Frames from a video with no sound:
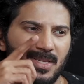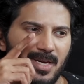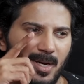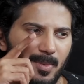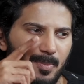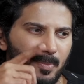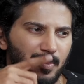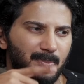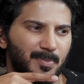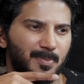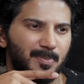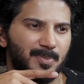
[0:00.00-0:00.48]
the
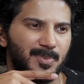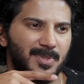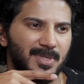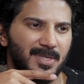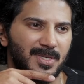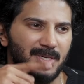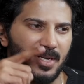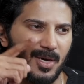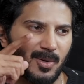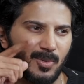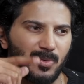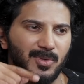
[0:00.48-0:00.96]
ups
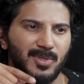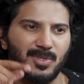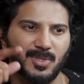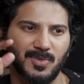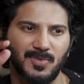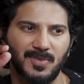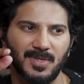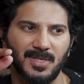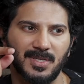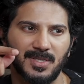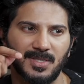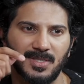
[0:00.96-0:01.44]
and downs
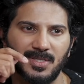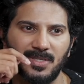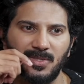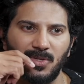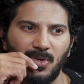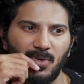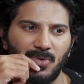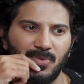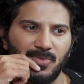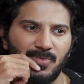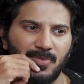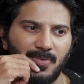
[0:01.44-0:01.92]
of it, the
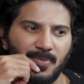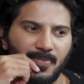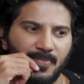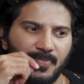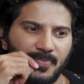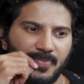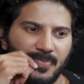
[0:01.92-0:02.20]
sort of